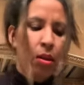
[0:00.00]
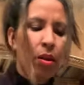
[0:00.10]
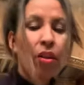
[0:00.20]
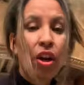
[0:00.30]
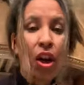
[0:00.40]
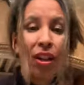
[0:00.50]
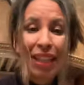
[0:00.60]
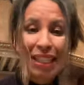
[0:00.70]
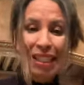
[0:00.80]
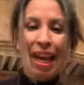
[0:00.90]
they're called
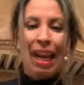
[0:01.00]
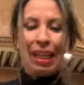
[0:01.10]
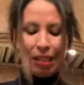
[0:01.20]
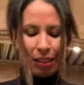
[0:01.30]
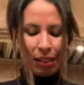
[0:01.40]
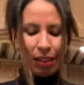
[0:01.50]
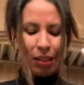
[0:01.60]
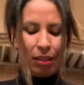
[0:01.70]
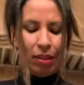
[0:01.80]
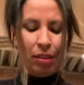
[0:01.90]
testales.
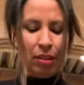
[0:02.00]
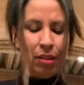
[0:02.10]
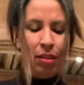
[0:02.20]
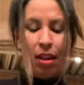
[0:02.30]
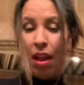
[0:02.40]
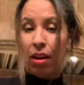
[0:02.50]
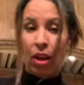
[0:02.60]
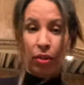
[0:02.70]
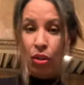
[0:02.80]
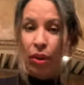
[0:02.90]

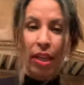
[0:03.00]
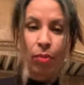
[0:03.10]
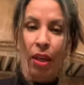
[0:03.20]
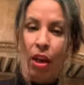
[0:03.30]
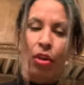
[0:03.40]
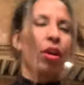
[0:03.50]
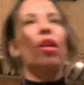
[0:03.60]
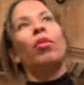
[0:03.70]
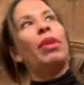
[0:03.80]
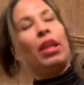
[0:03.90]
Don't ask me how you call
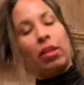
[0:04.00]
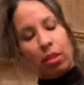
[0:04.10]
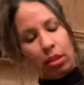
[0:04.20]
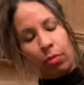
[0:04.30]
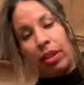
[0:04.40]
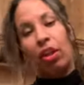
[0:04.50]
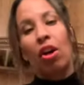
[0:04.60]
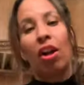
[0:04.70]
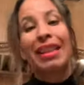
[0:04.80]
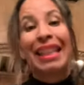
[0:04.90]
them in English, but they're
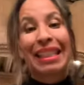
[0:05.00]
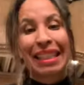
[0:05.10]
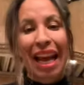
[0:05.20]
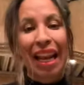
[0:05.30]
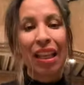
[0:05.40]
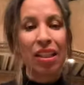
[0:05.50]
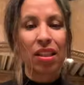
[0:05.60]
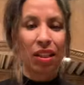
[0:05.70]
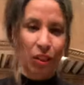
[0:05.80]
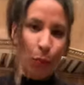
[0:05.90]
called testales
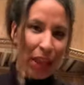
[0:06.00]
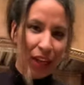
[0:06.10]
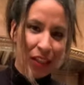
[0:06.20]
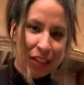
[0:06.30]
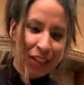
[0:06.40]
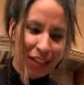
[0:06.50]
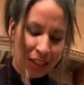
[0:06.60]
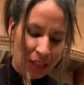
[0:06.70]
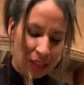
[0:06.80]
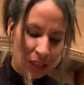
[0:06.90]
in Spanish.
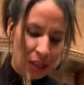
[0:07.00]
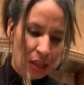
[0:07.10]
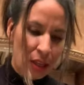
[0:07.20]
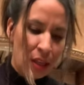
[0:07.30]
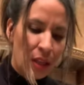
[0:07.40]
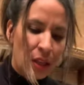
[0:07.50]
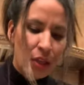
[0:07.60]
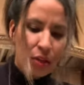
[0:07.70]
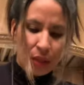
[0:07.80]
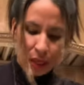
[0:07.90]

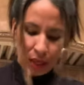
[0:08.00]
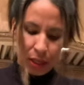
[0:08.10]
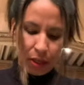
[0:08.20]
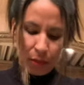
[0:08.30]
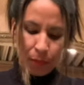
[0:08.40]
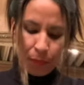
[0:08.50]
Do that.